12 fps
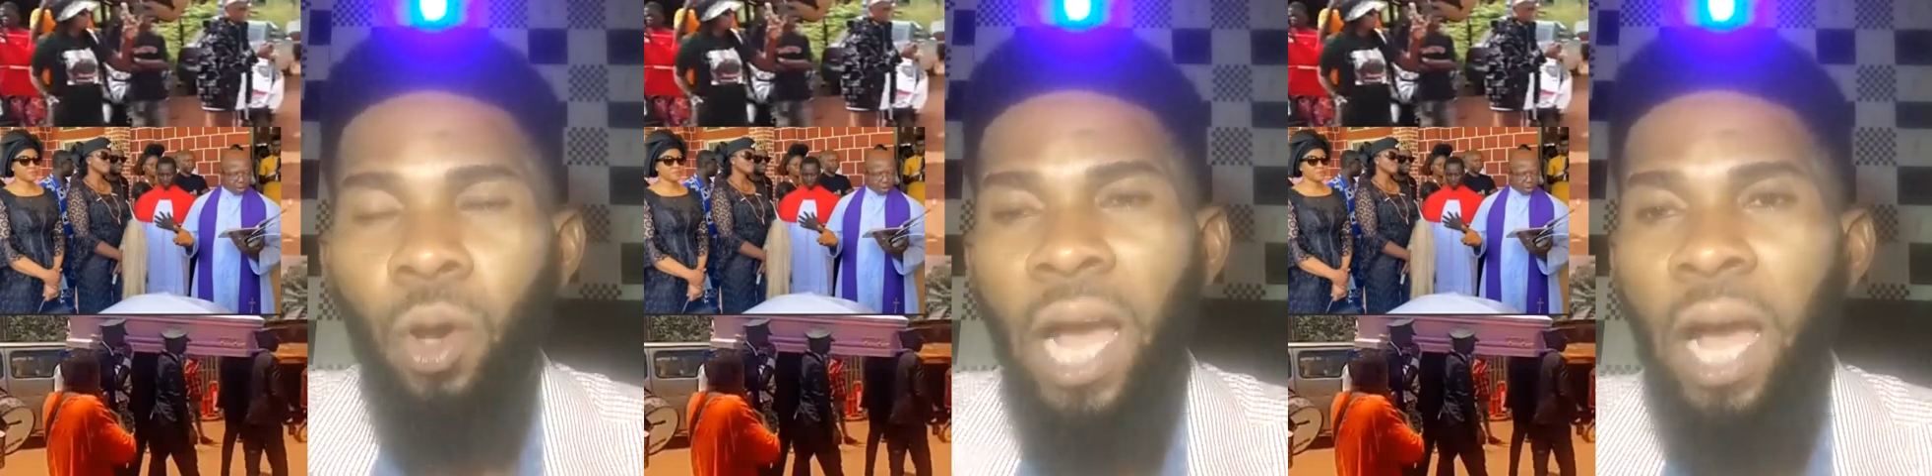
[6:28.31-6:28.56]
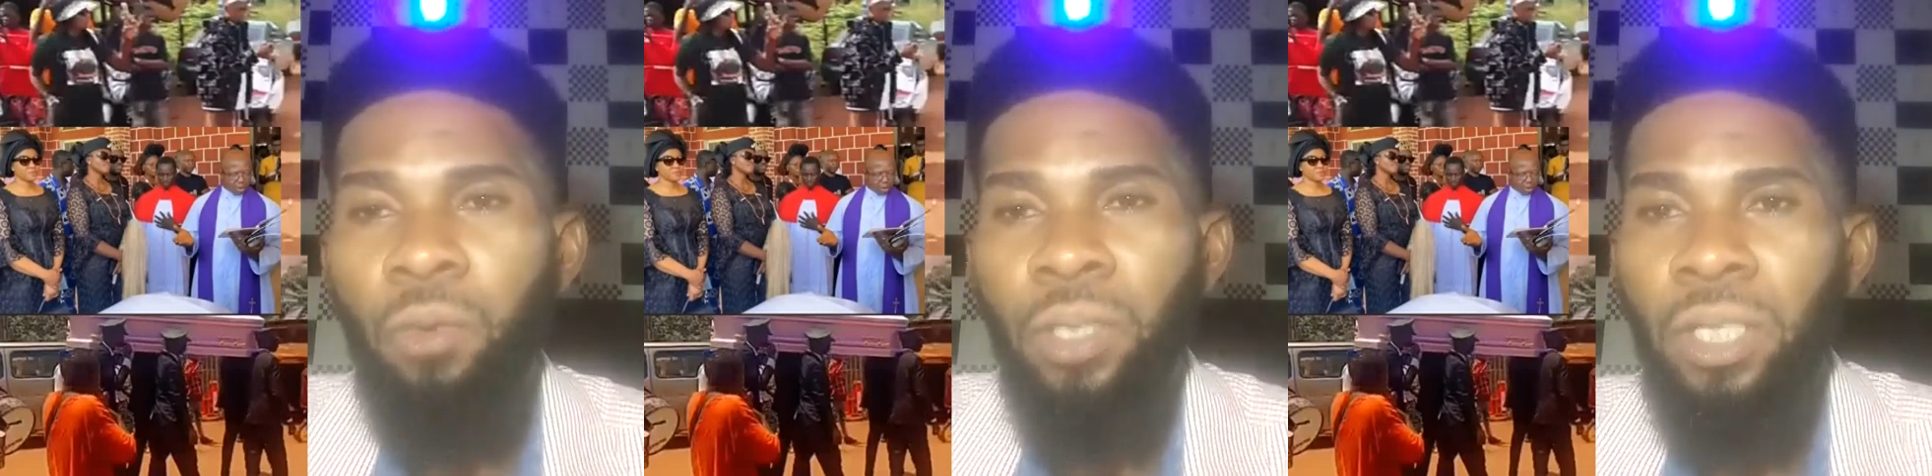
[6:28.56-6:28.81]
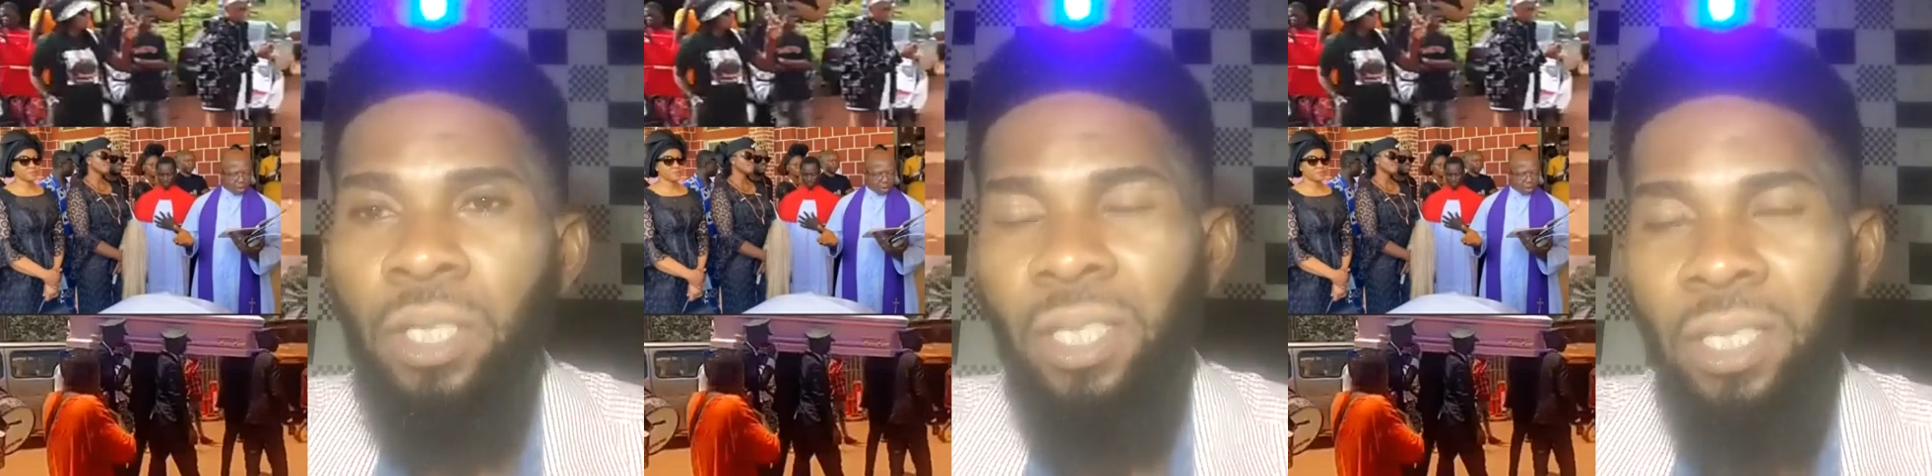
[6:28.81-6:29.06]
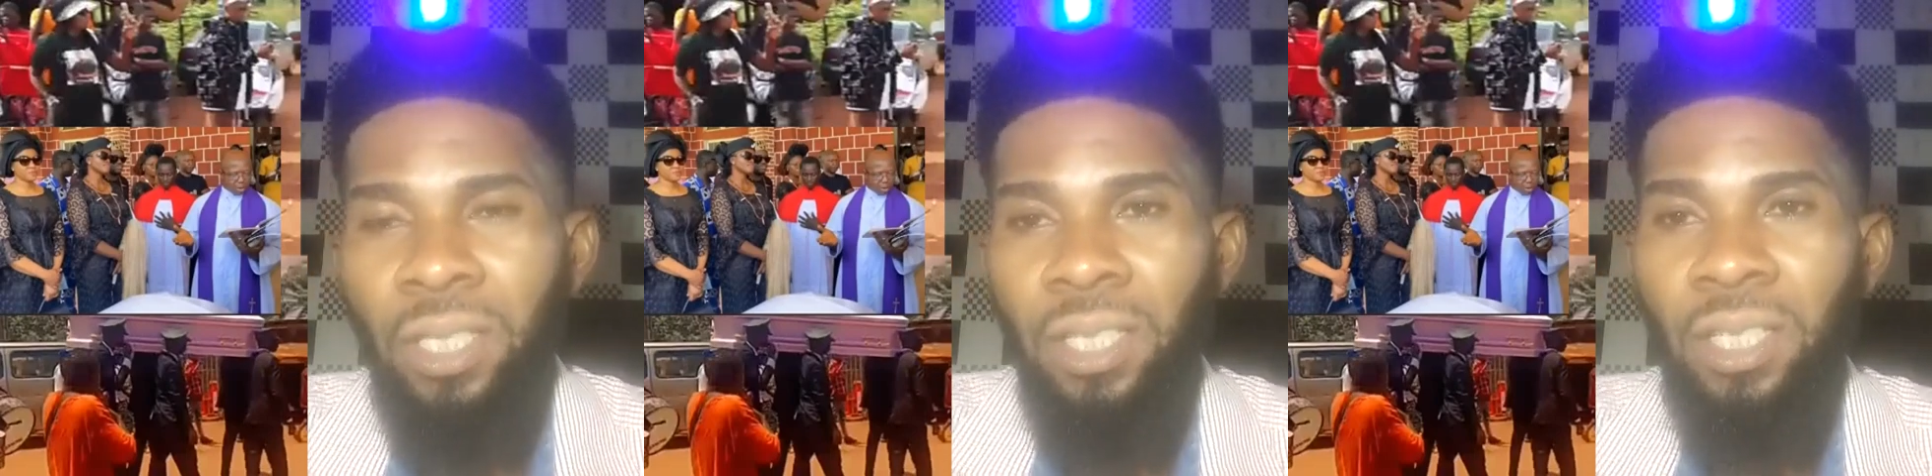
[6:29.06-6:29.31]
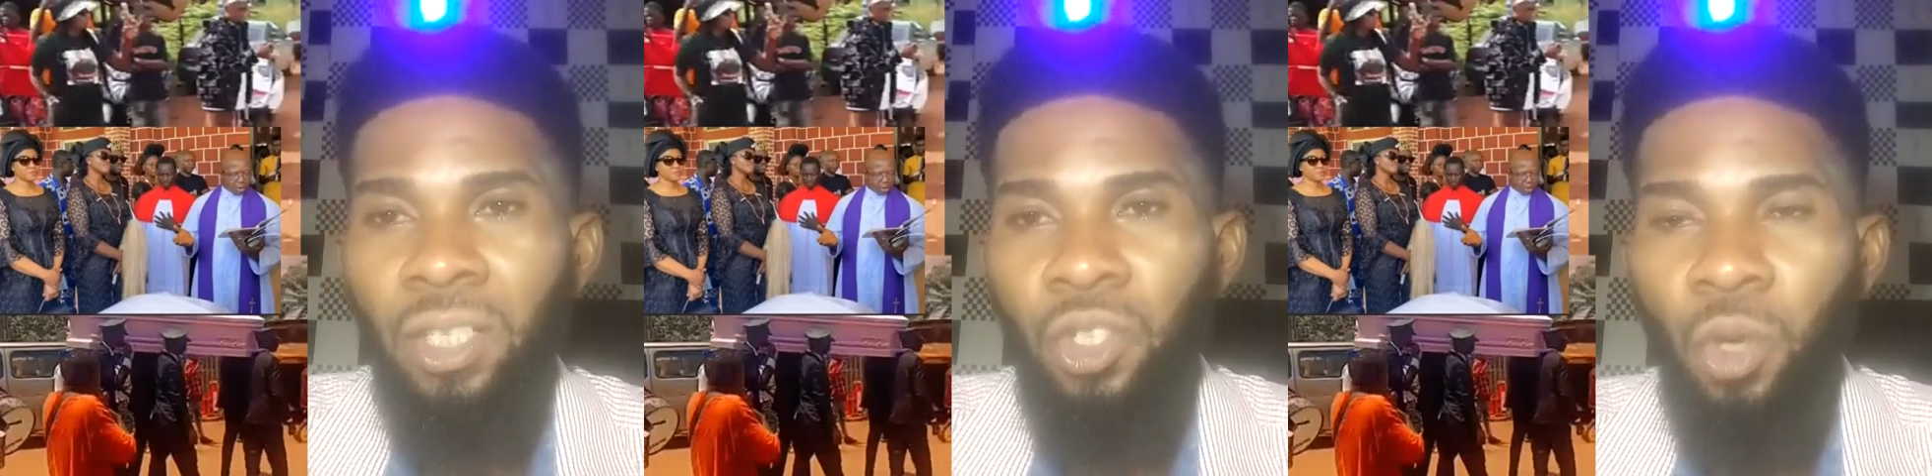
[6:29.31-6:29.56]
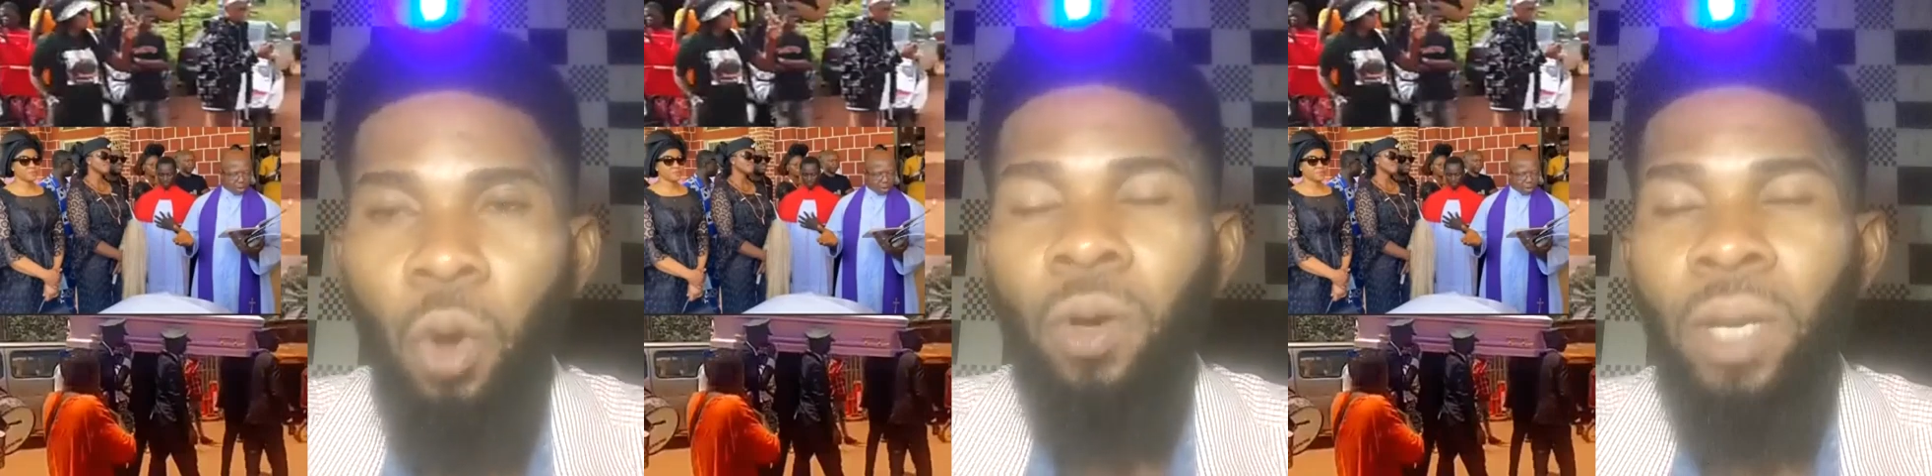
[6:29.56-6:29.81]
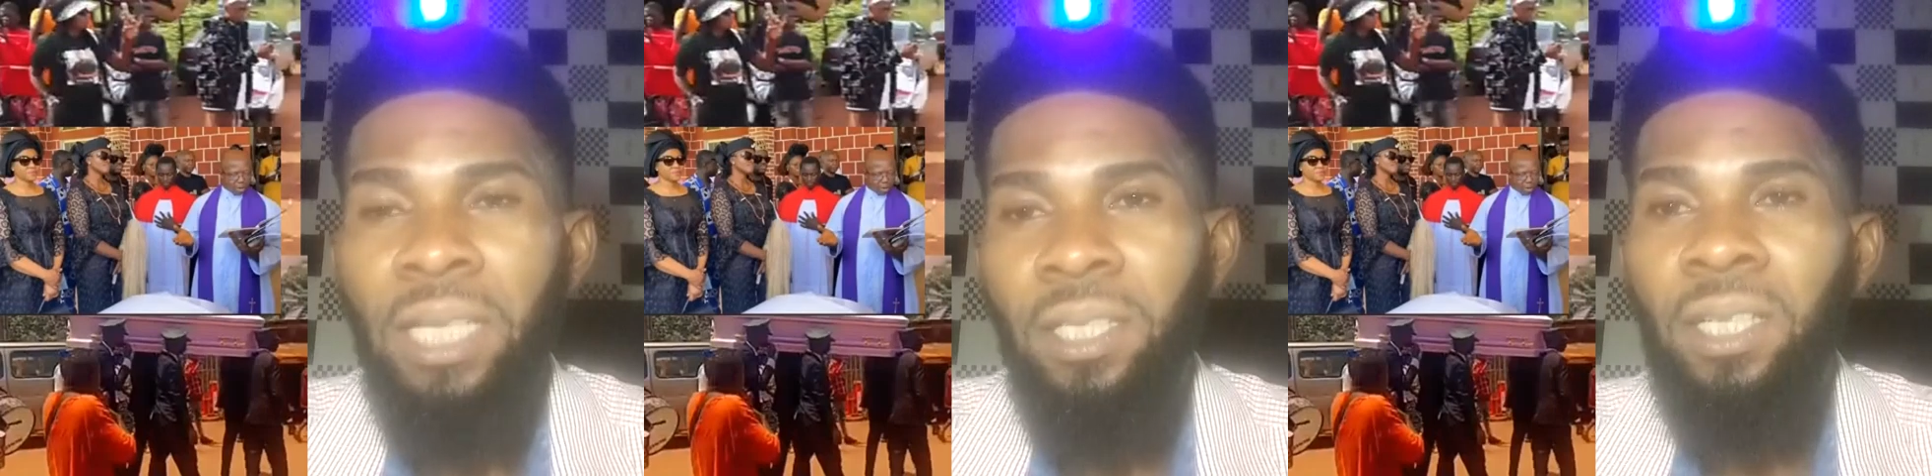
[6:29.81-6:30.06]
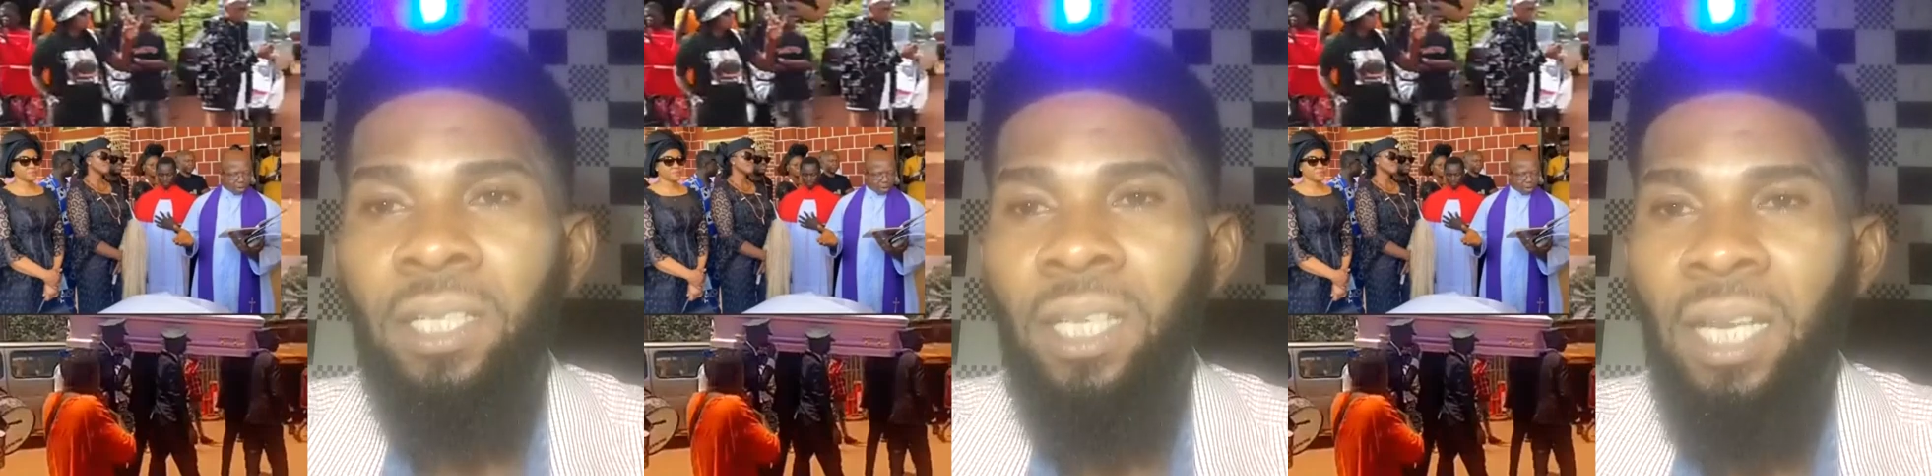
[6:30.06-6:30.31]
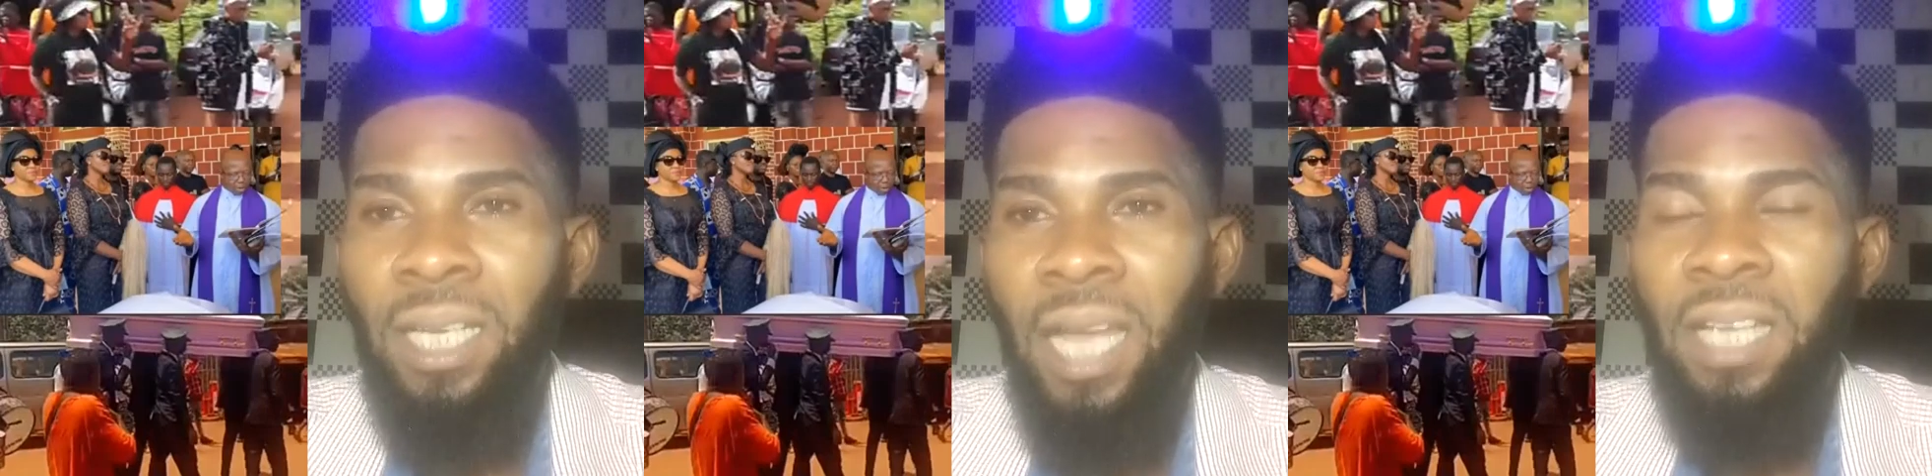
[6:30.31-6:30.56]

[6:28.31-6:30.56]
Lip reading: I think that is the first son,